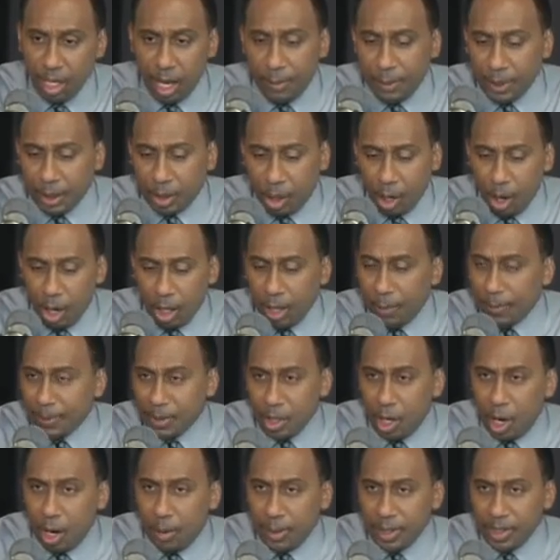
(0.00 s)
Number to call
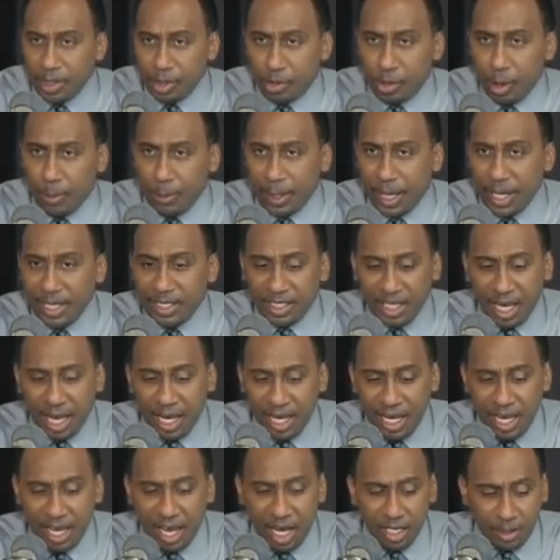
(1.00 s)
up as always is
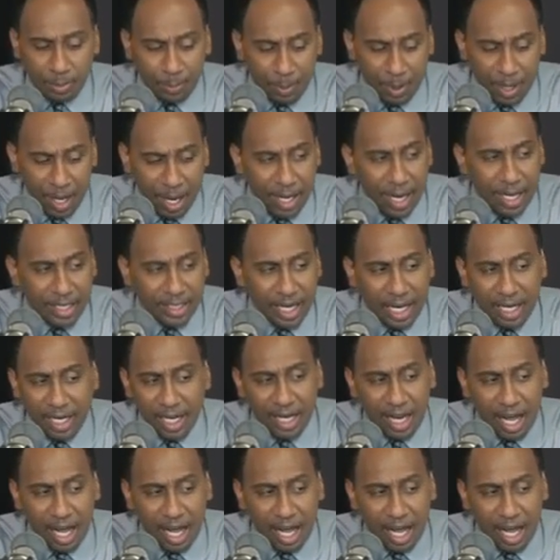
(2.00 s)
888-SAY-ESPN. That's